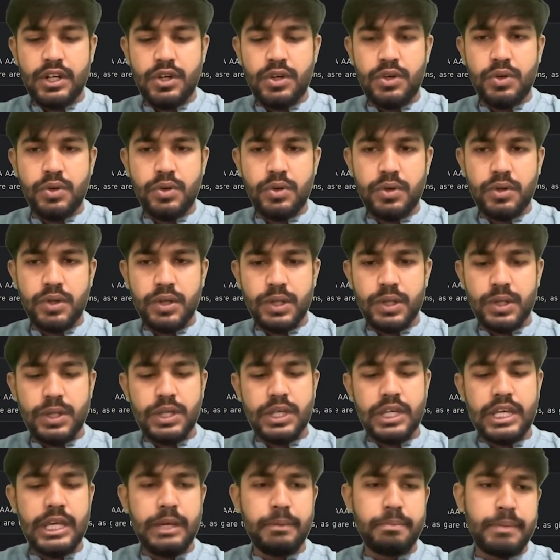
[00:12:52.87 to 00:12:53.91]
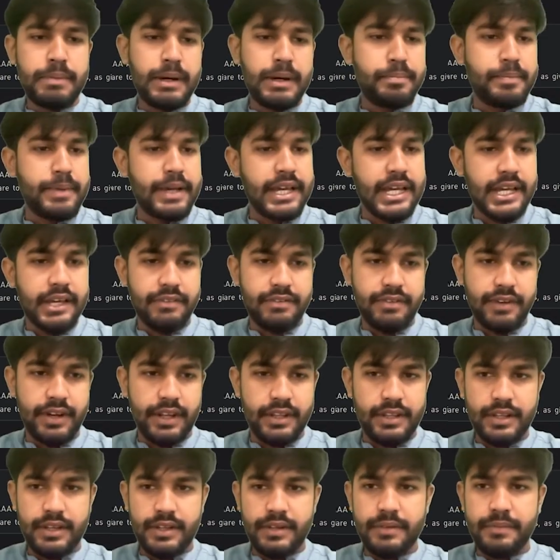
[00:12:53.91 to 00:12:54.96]
to keep up
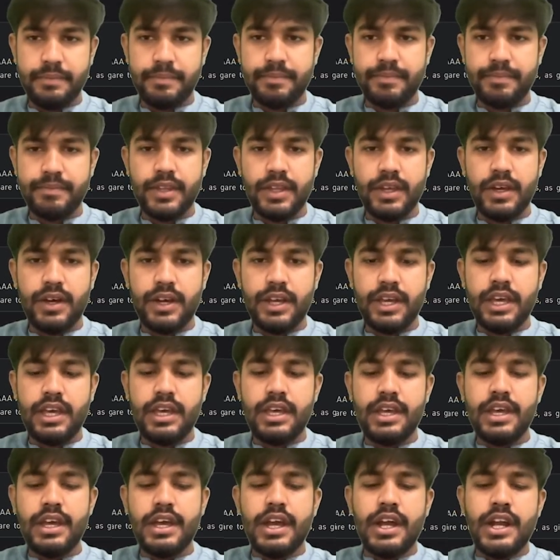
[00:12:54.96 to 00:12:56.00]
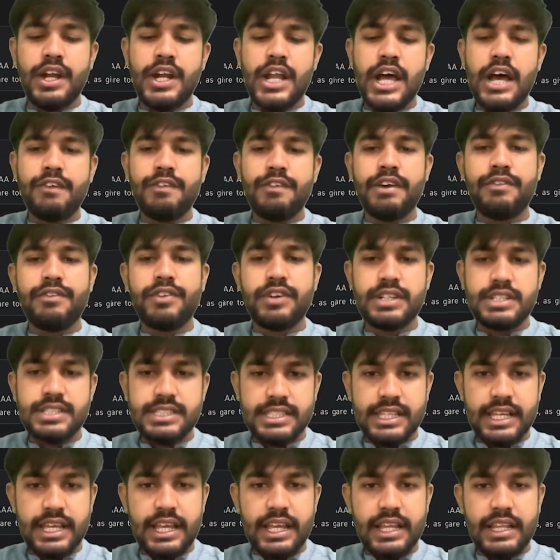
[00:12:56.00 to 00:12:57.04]
everything. Okay, now we would
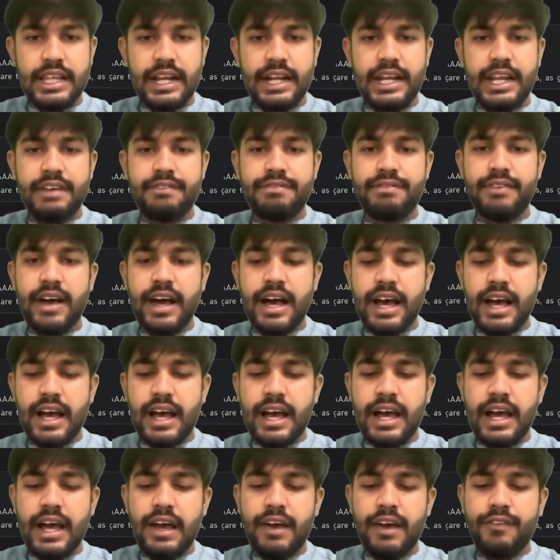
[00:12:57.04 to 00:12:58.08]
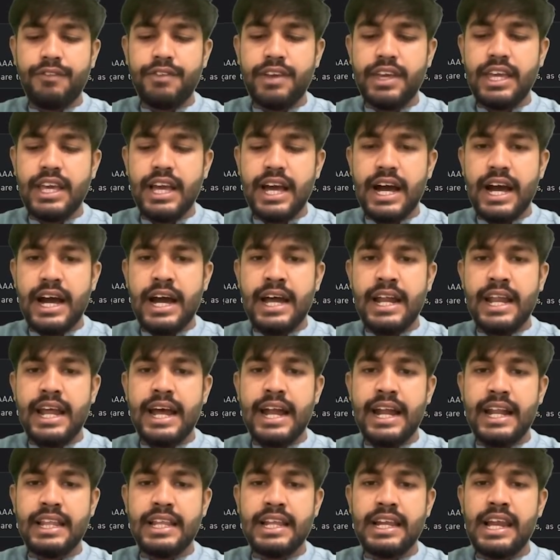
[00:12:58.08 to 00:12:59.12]
say that if we are
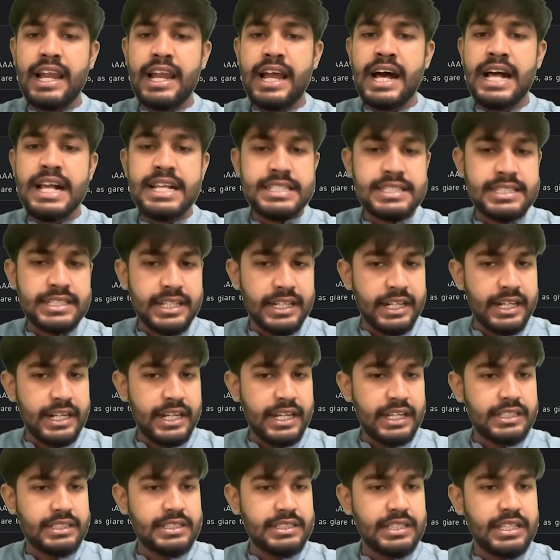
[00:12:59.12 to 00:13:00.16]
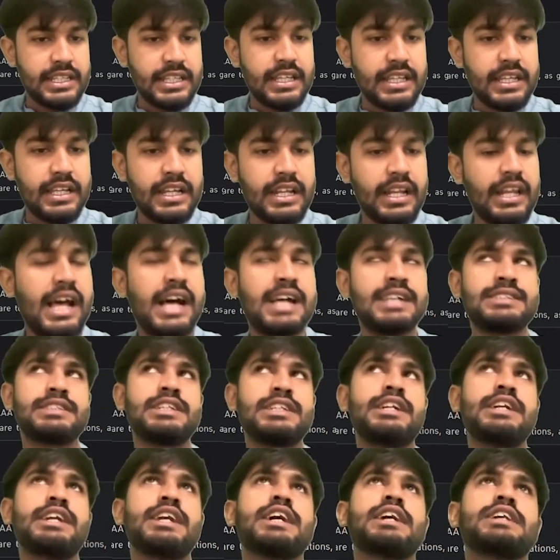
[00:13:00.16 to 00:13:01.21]
at the last index, last
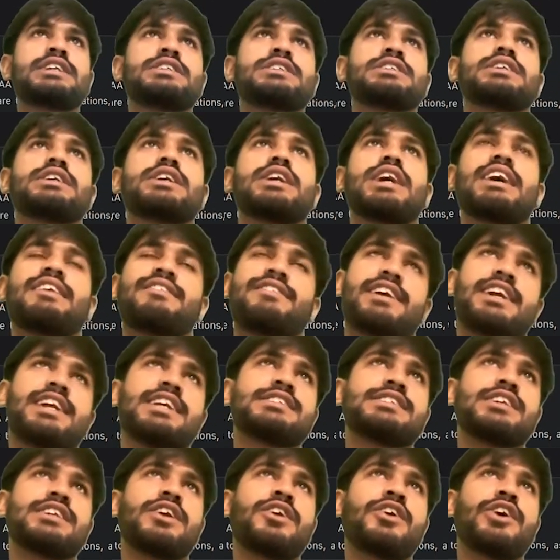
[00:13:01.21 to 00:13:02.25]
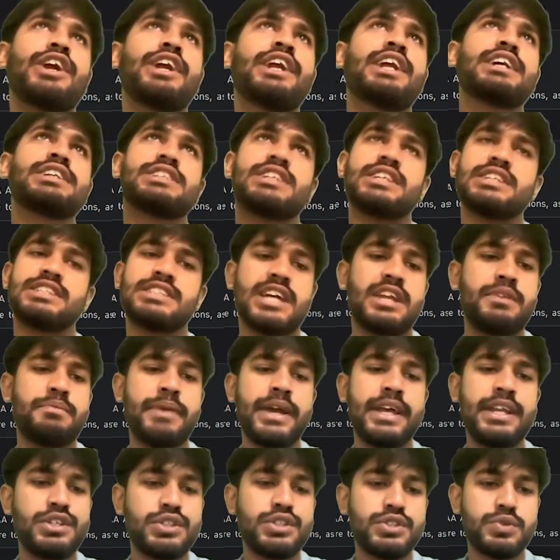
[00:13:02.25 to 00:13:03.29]
index if it is zero index is n
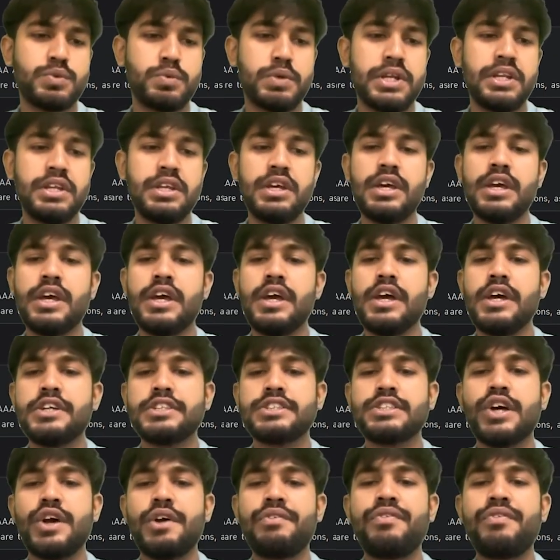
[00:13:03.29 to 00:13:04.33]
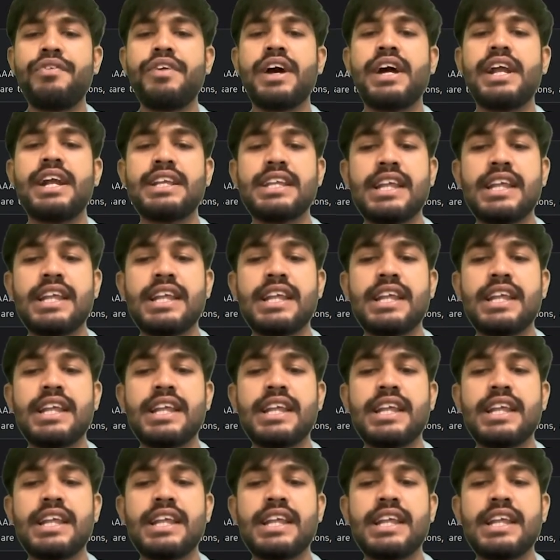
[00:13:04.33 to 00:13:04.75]
minus one. So if we are at